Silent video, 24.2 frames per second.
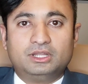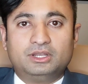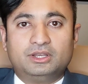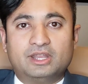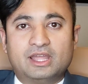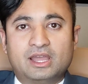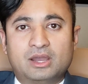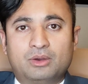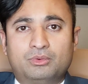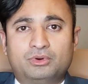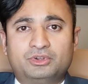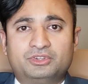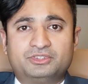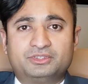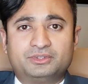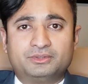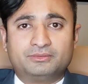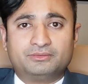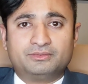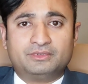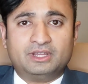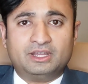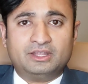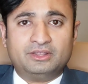Now, once
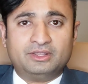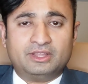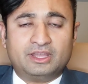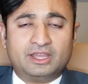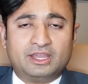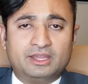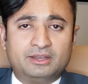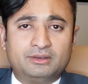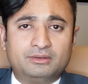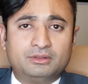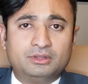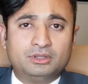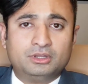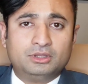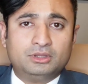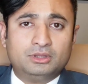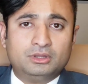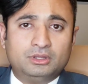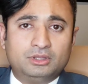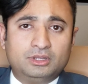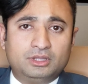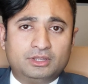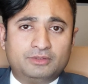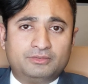you've done that,
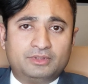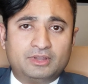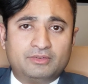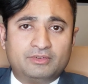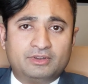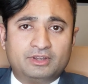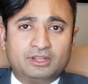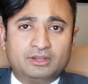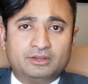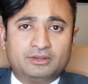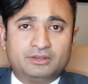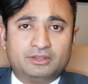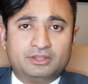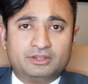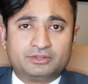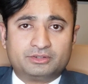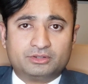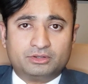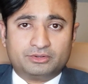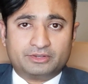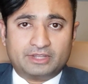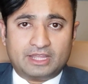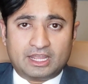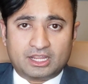if you have any
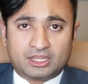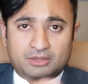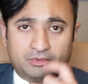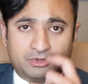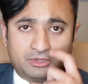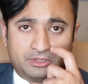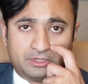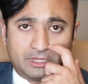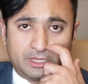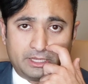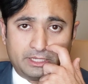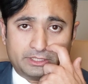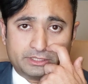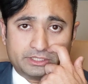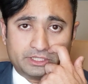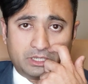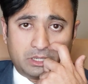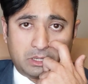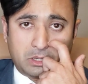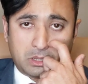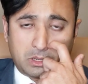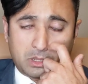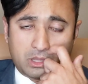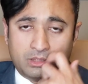additional
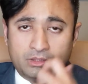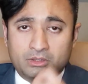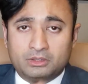documentation